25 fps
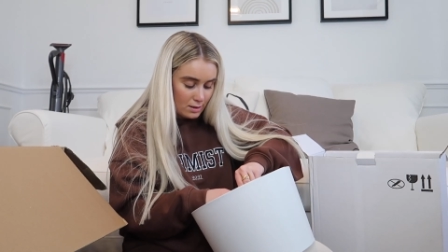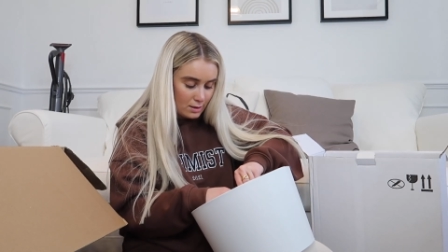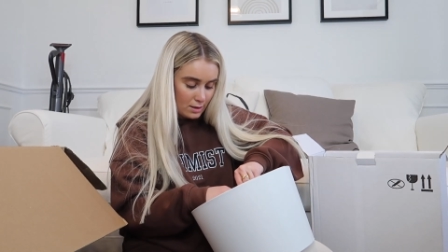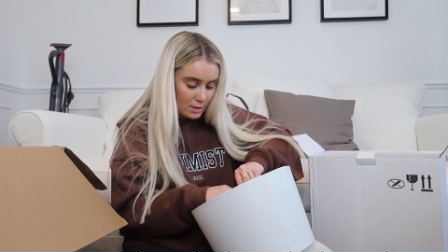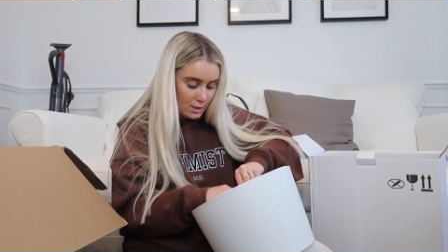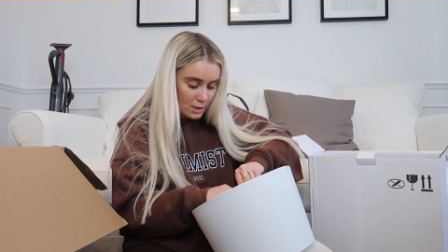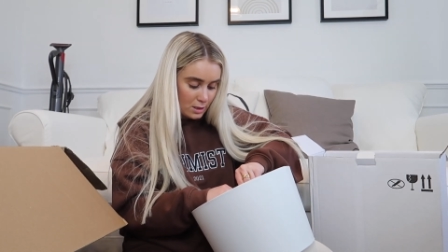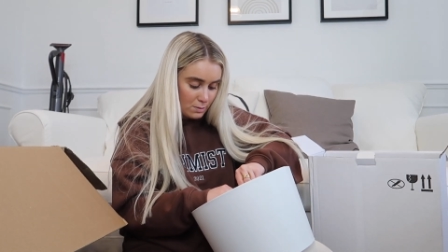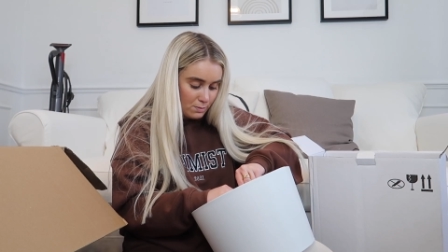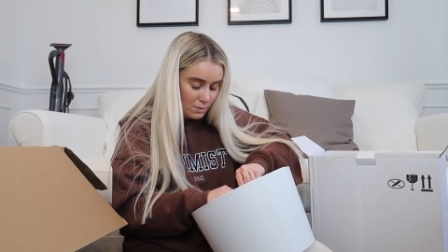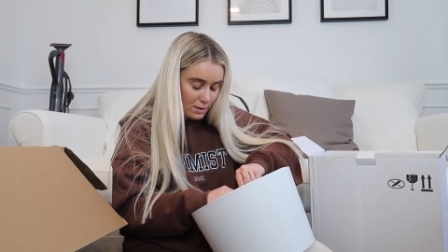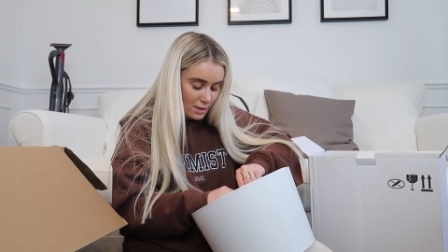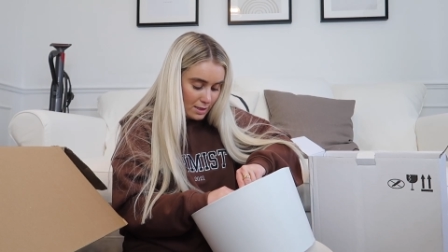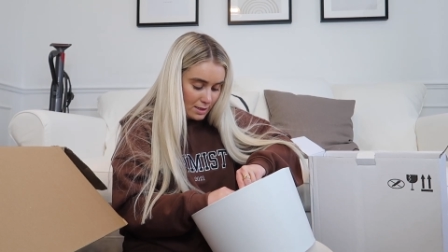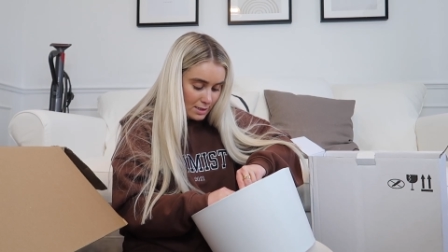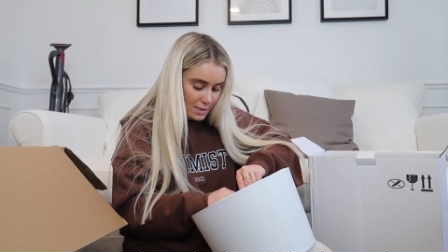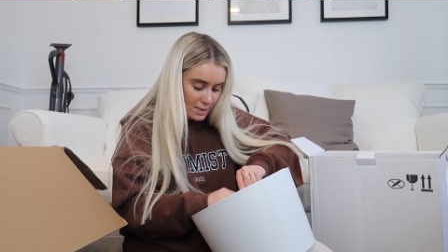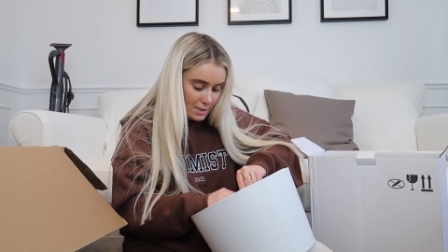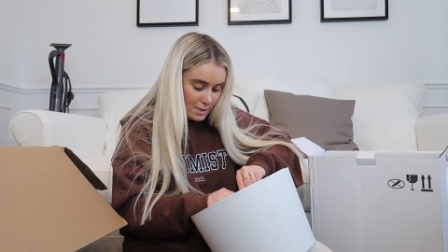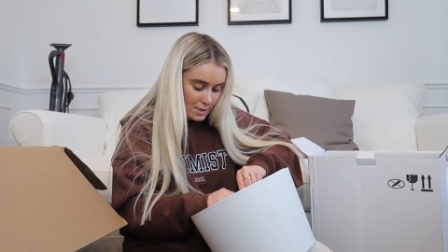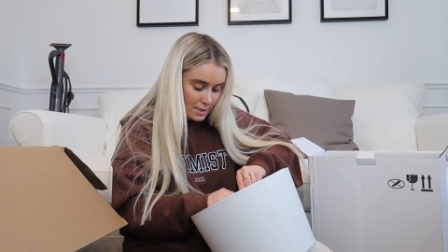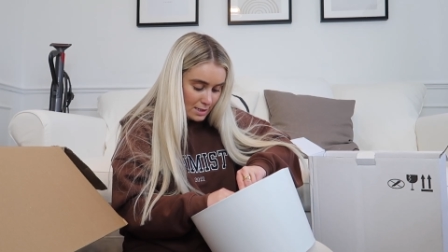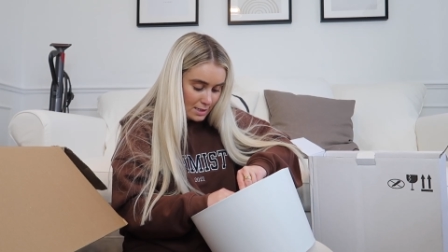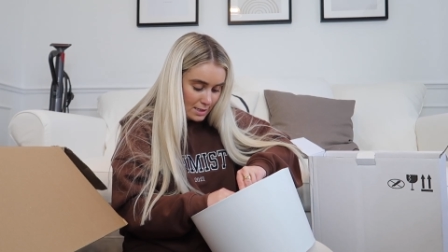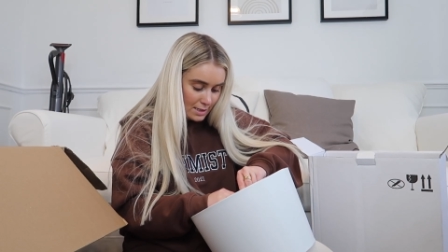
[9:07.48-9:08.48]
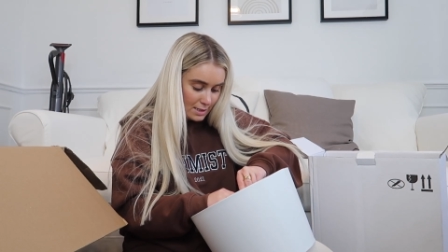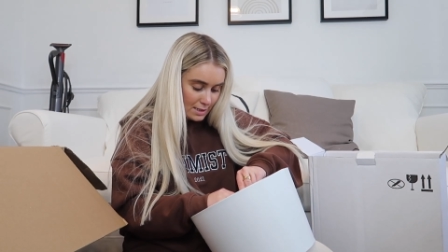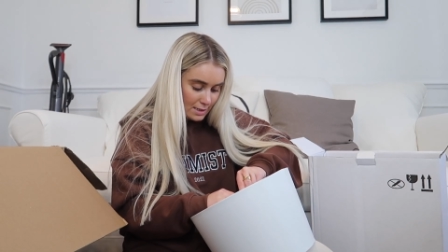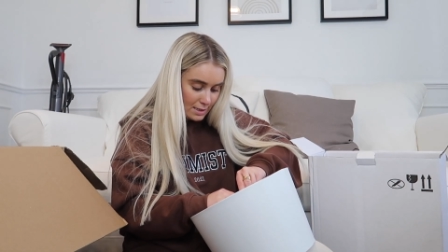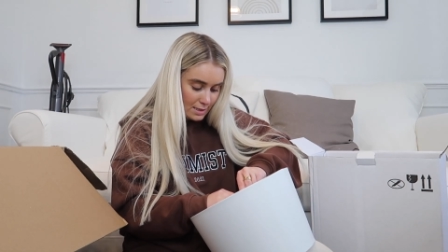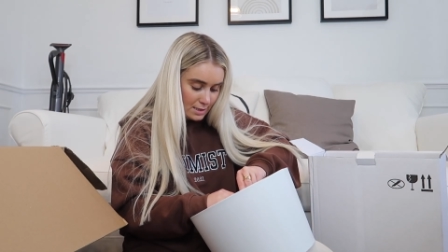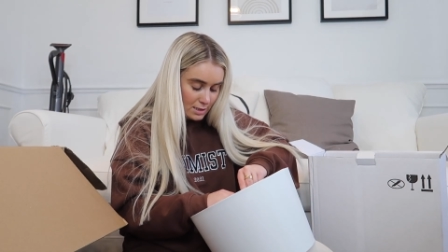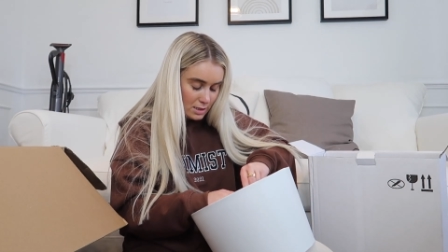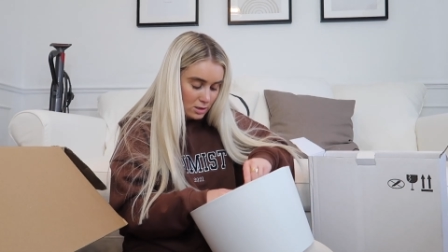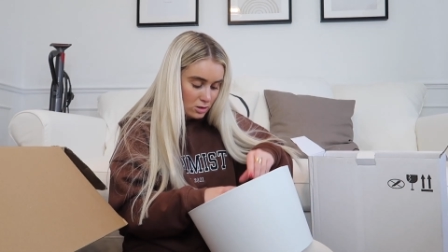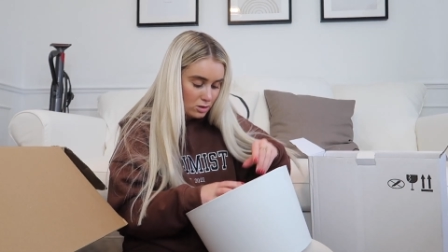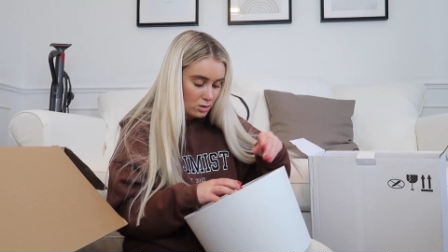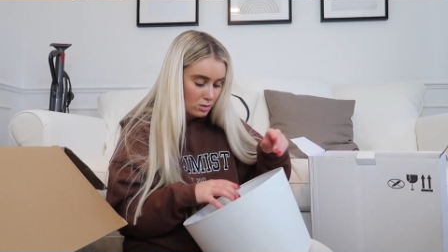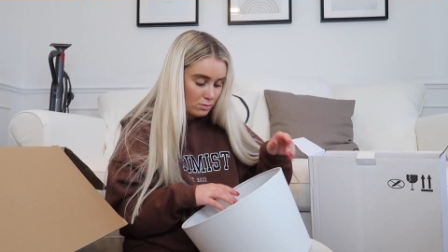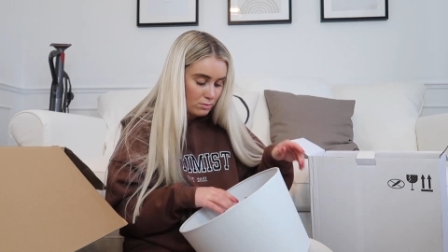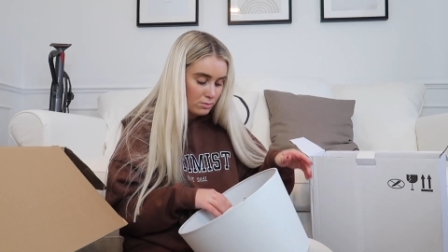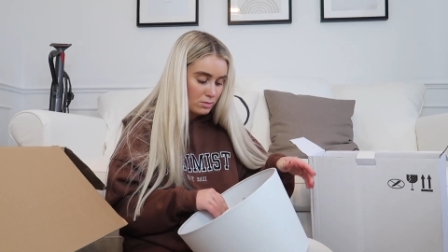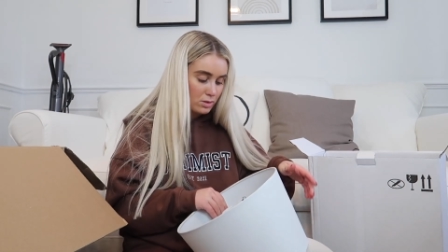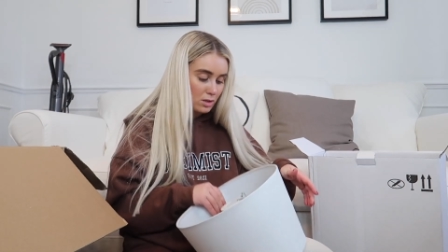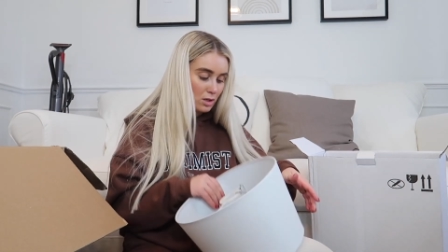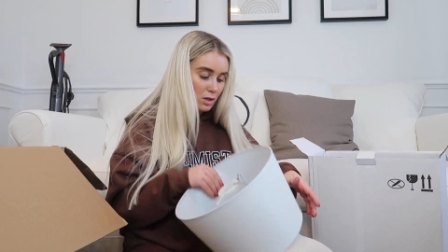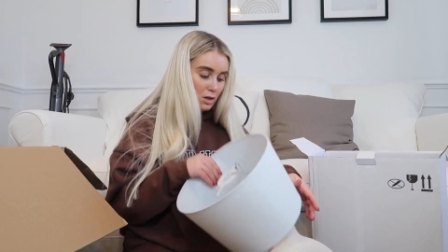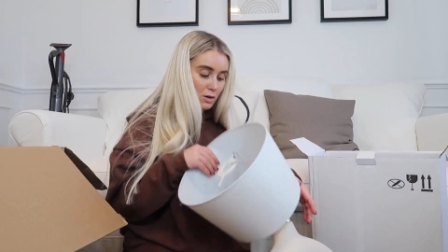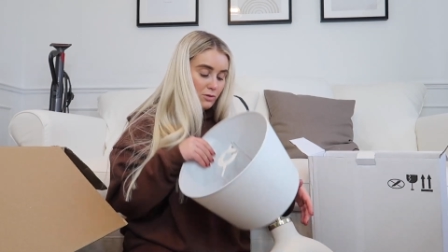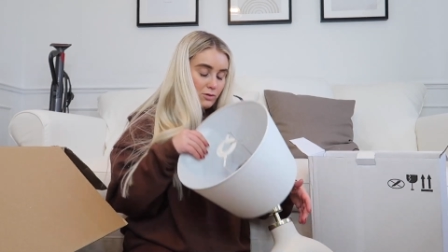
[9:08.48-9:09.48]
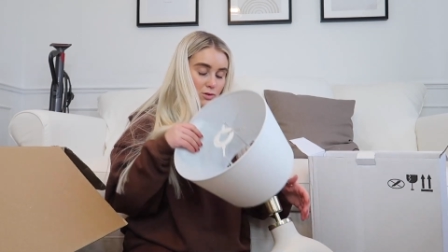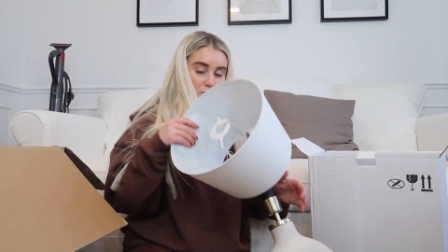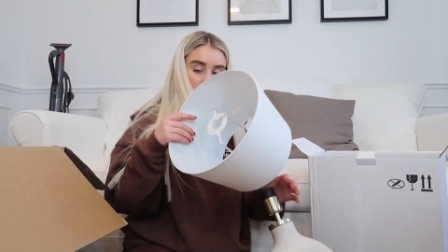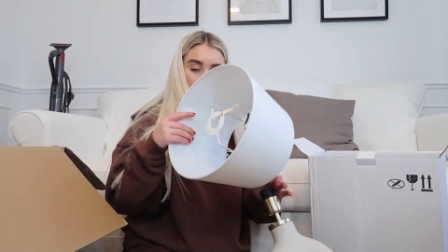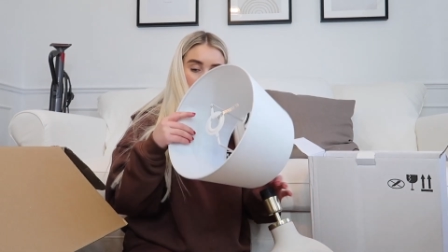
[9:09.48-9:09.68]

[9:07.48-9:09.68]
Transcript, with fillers: this bit inside comes off.